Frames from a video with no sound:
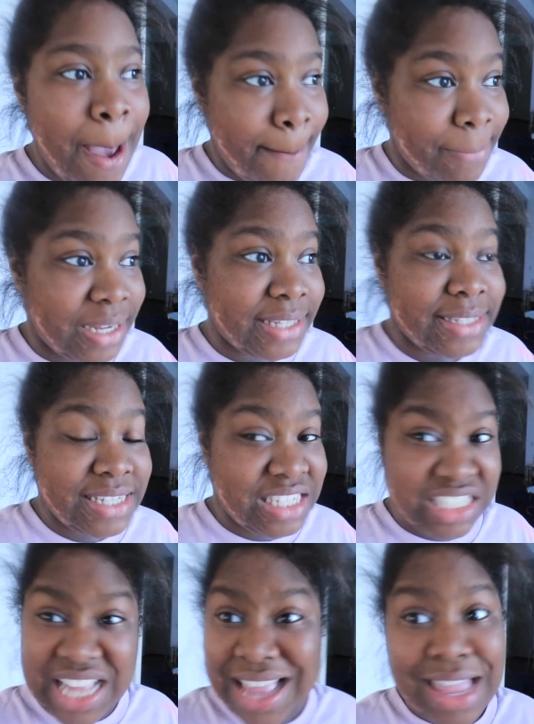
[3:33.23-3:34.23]
but this
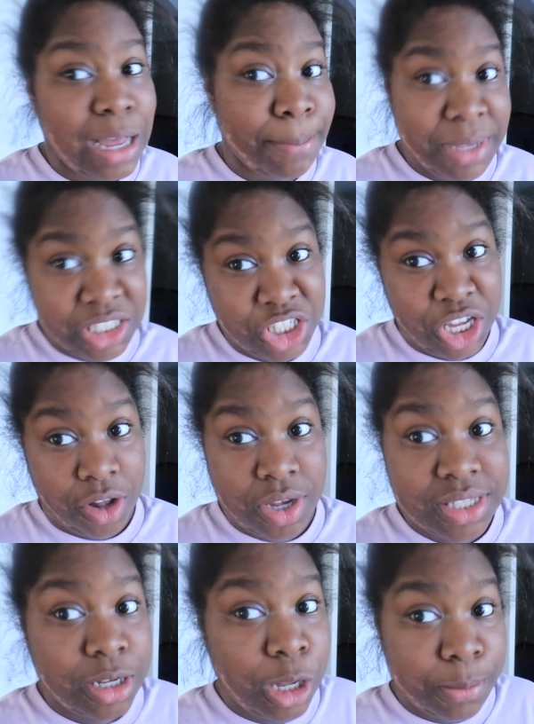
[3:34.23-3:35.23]
is not like a me channel
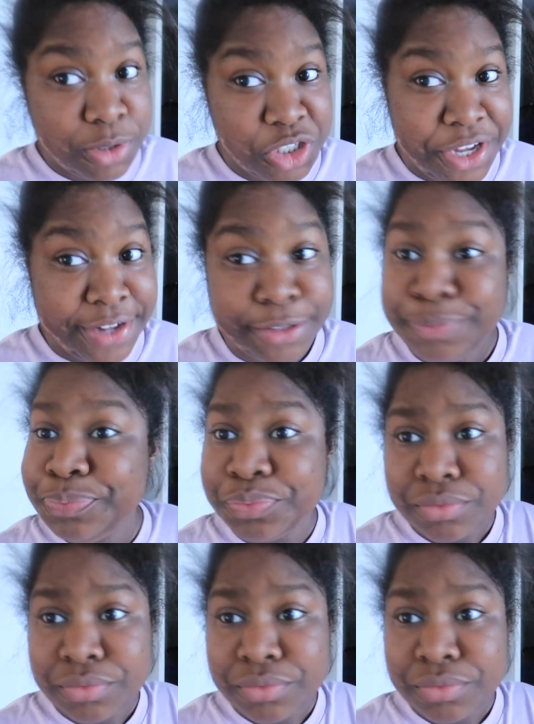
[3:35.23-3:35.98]
it's a couple channel